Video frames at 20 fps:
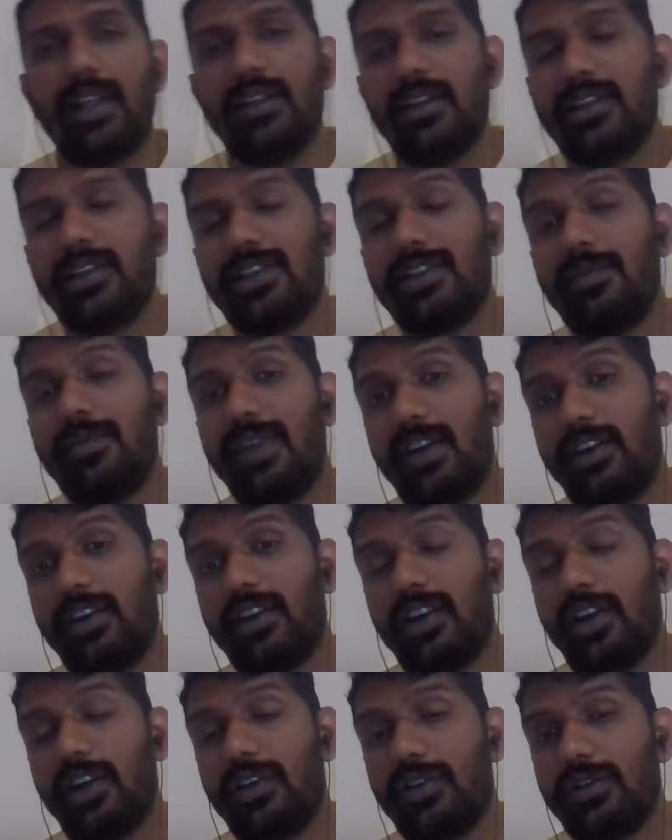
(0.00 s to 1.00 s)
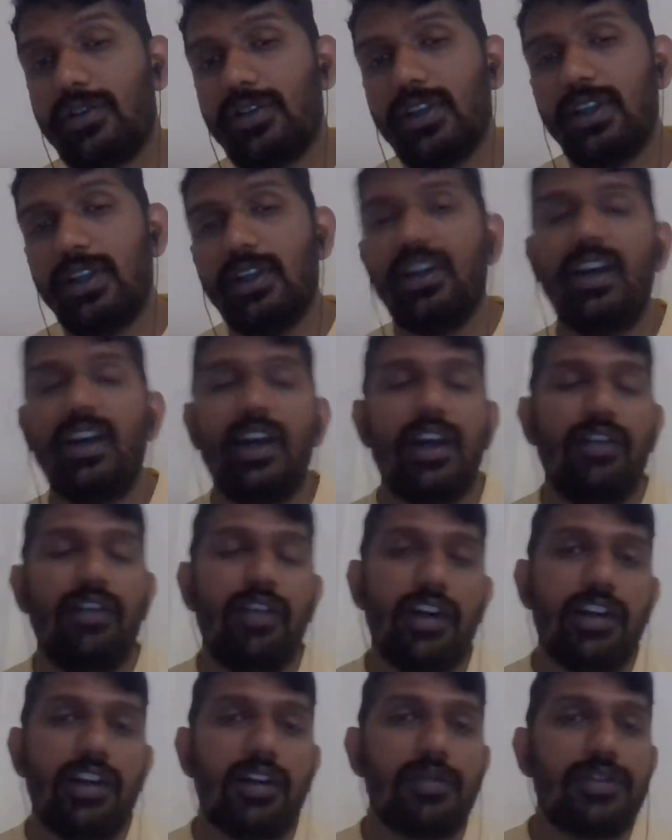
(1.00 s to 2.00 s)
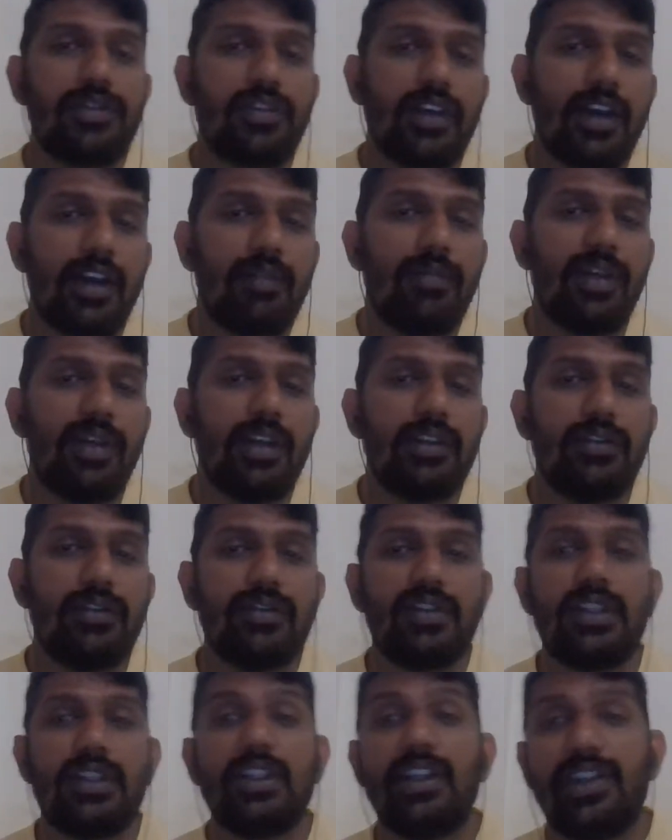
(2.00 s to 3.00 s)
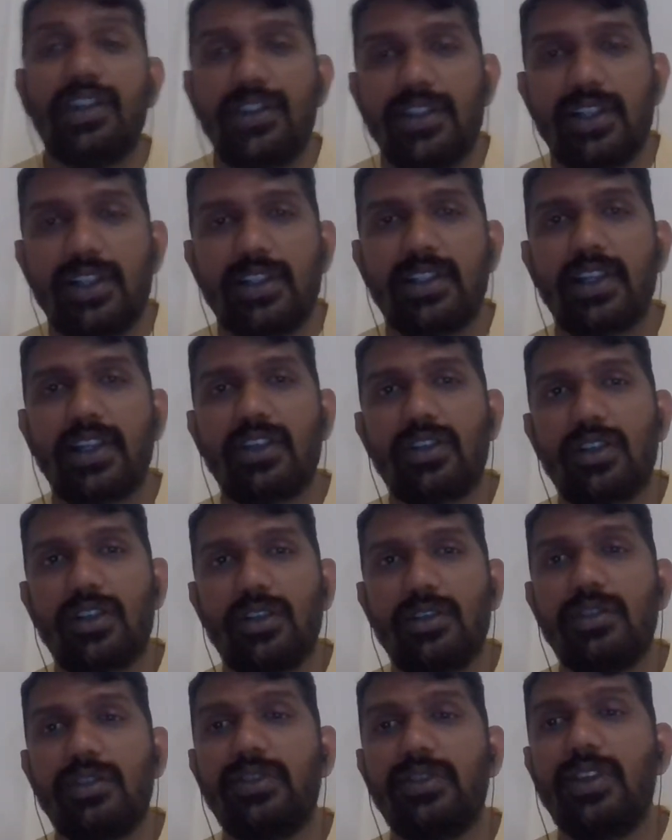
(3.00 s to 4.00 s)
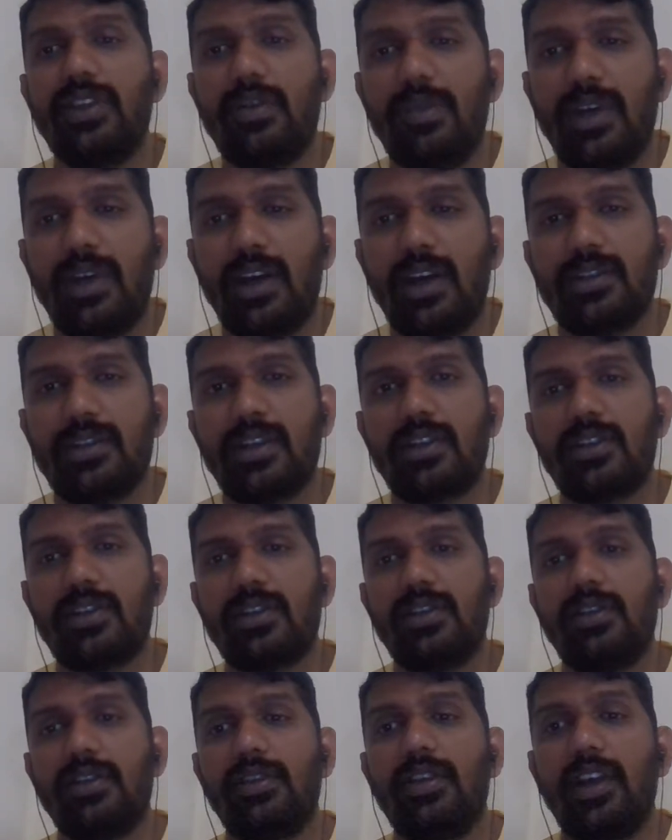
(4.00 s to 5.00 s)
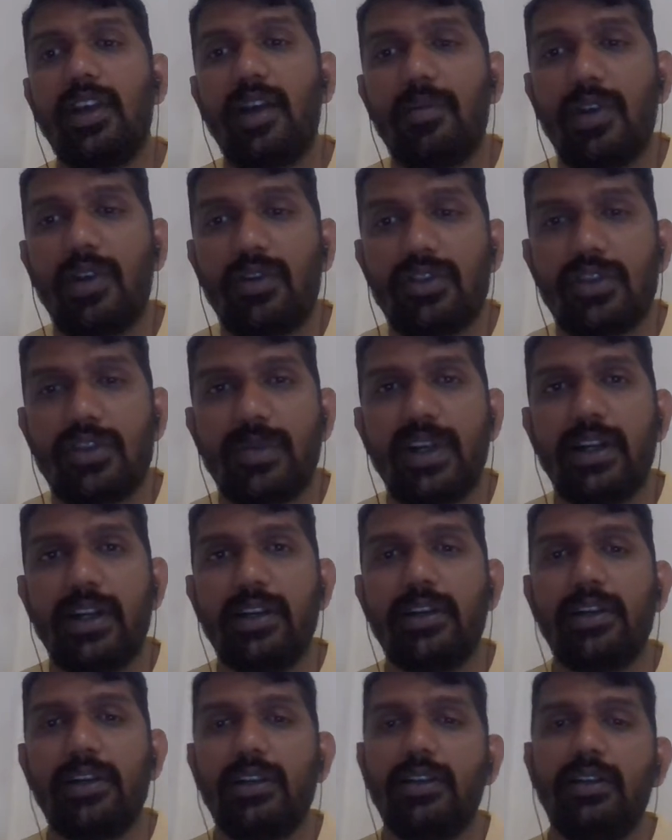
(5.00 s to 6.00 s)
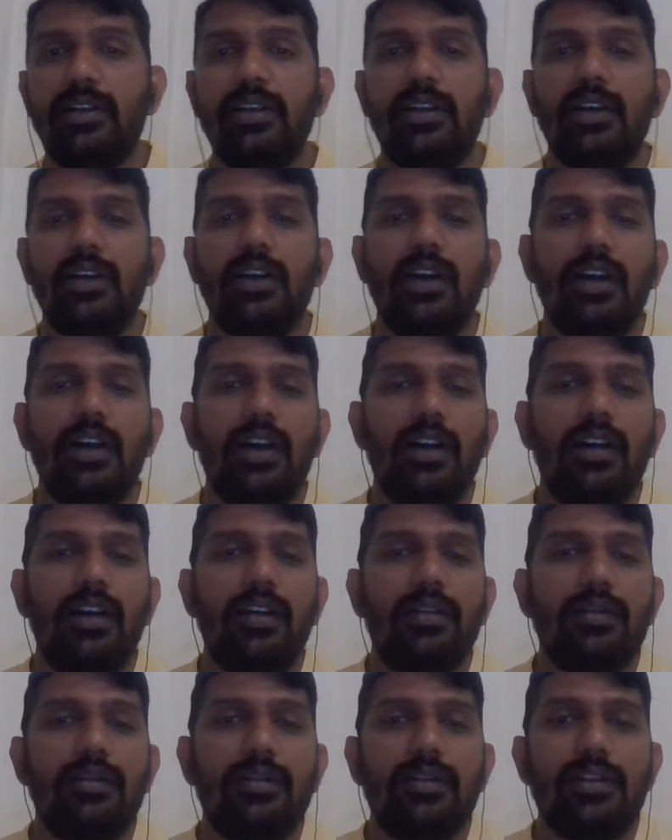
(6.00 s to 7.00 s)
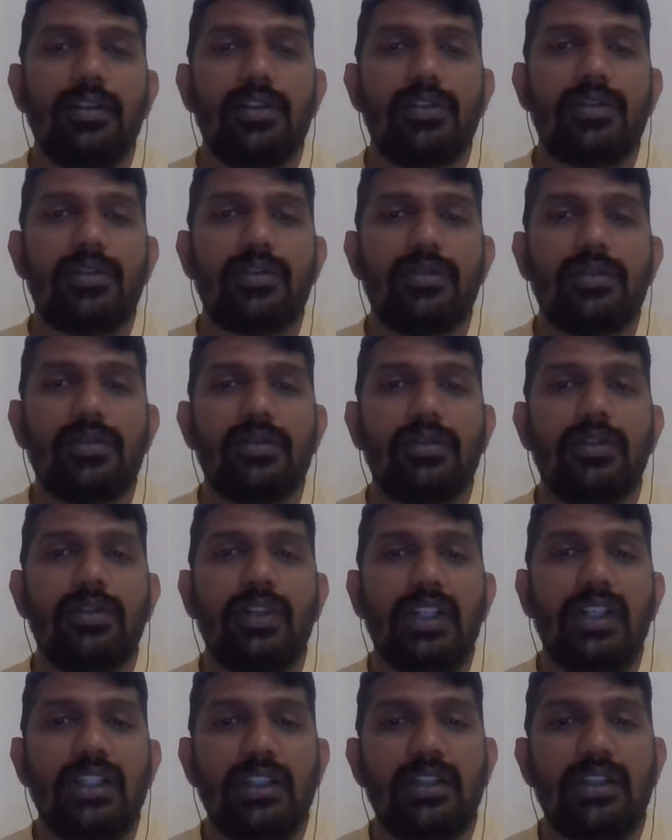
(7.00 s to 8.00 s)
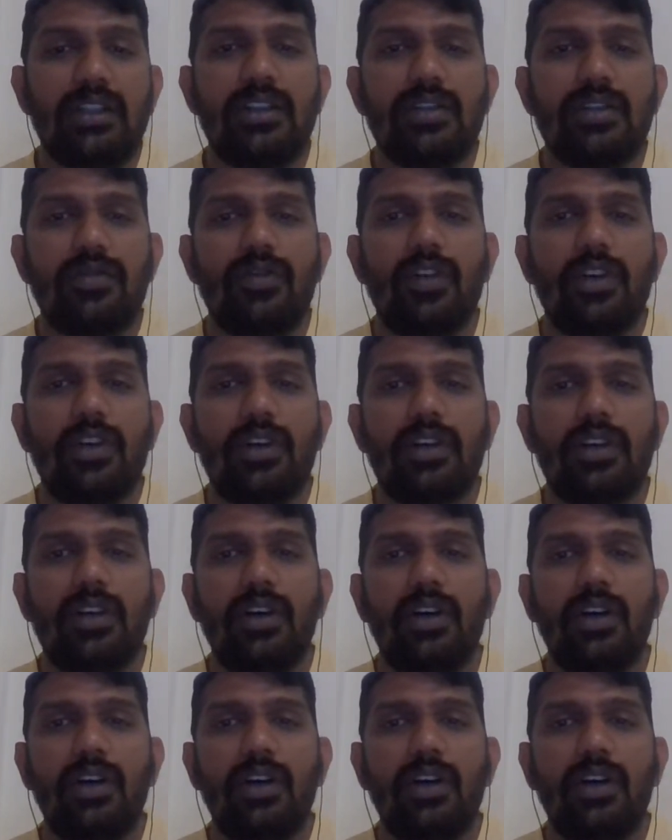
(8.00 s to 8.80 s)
and this is the metric you have to see. When it comes to campaign, you see the result section, CPR section, amount spent. So this is what